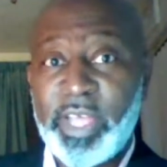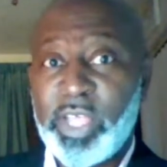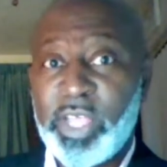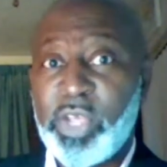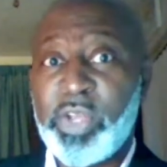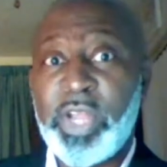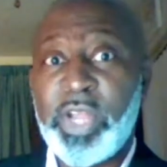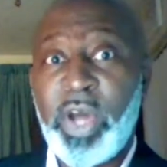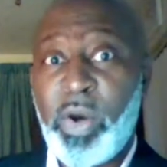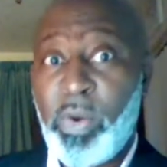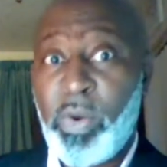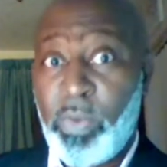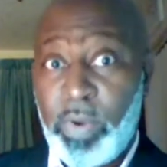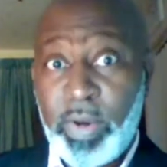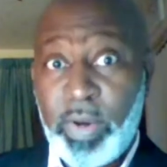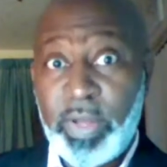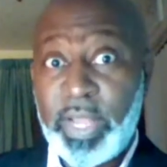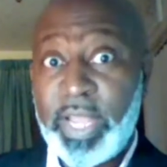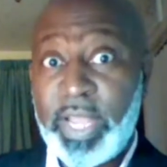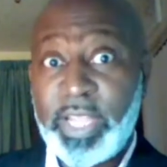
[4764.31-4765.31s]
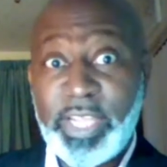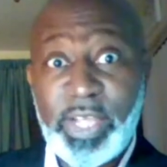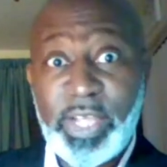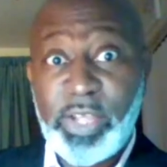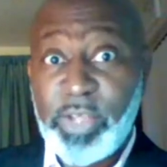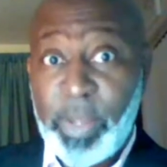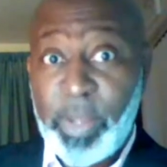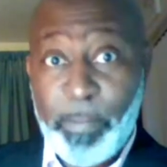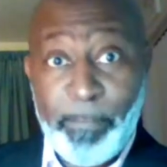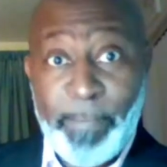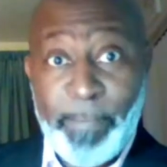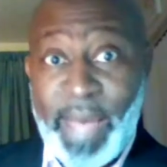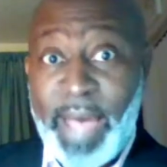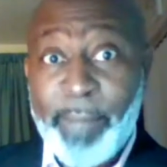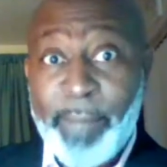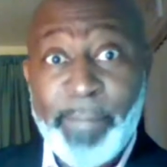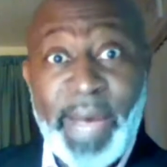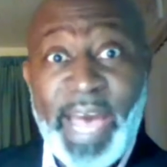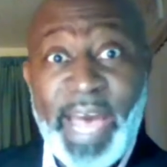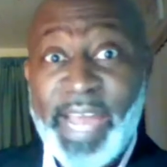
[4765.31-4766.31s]
You know, my
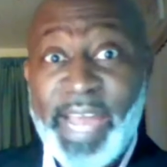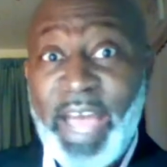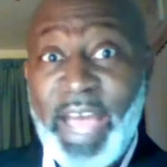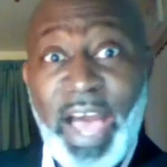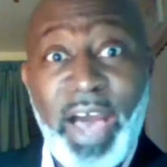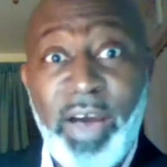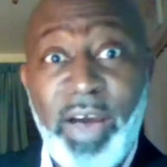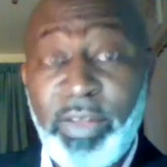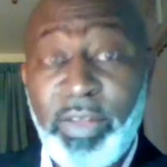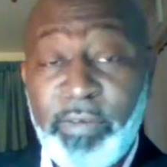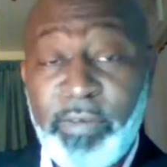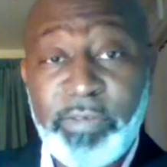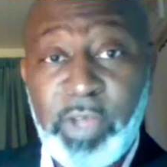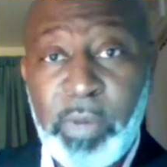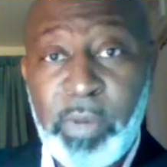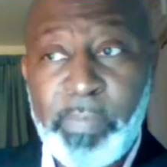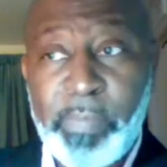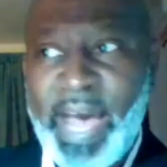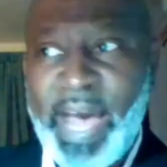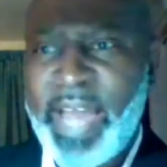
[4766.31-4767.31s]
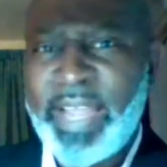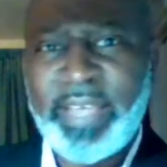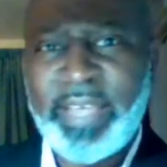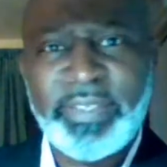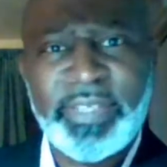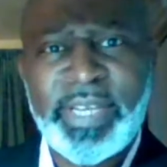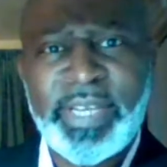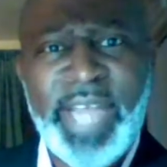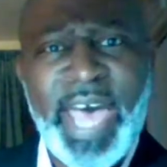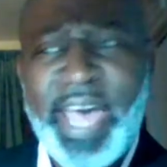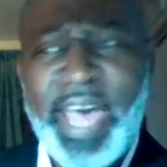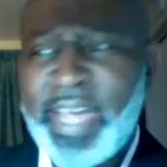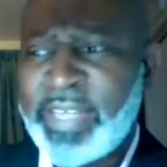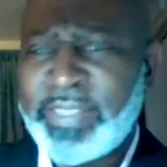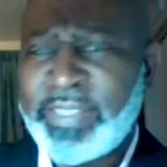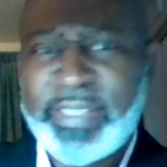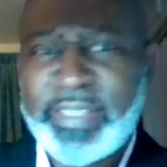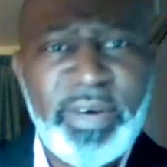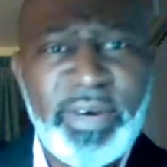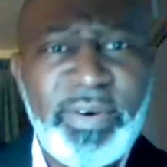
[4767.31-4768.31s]
body all over your body. It's a
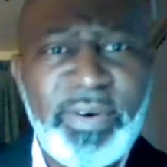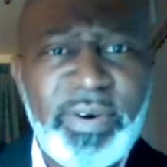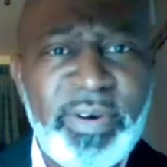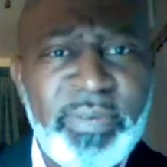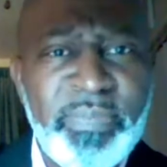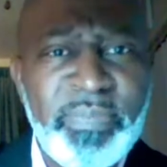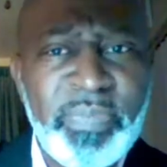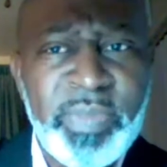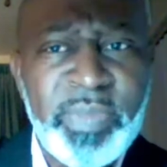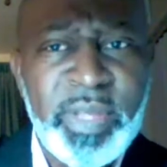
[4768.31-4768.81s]
nice song.